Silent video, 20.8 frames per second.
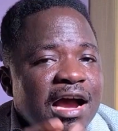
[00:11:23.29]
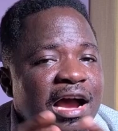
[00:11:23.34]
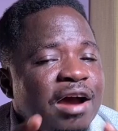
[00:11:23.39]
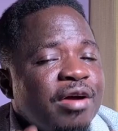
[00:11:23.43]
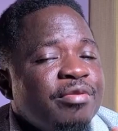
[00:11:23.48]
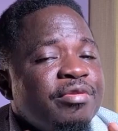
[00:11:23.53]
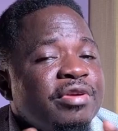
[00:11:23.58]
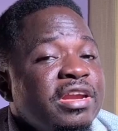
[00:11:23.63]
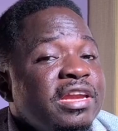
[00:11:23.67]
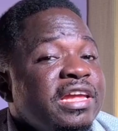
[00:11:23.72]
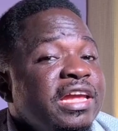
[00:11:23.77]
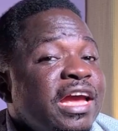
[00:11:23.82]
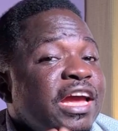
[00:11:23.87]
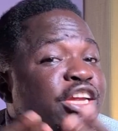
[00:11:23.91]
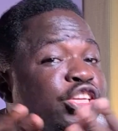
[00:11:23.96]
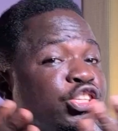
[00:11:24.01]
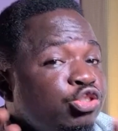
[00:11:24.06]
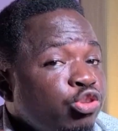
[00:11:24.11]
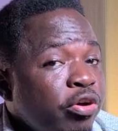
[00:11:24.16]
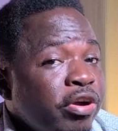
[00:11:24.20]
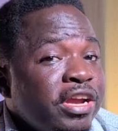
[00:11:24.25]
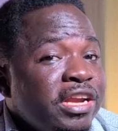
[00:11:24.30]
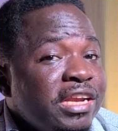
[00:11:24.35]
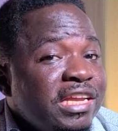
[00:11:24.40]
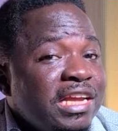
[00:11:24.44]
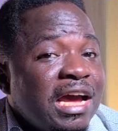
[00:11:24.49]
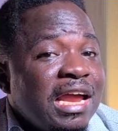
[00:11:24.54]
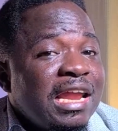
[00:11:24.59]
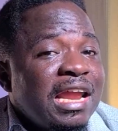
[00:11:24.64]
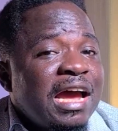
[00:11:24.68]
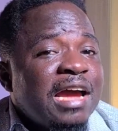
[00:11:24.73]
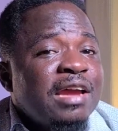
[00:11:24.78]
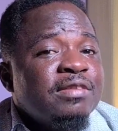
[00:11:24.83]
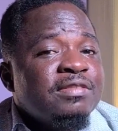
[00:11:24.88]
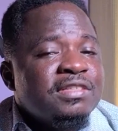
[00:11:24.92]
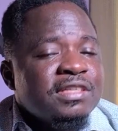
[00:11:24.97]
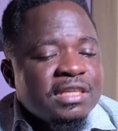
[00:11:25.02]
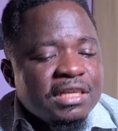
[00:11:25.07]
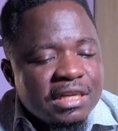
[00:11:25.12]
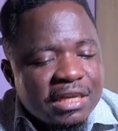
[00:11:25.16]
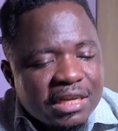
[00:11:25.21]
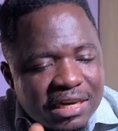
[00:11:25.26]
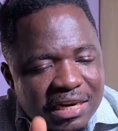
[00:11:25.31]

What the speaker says: are really enjoying their lives.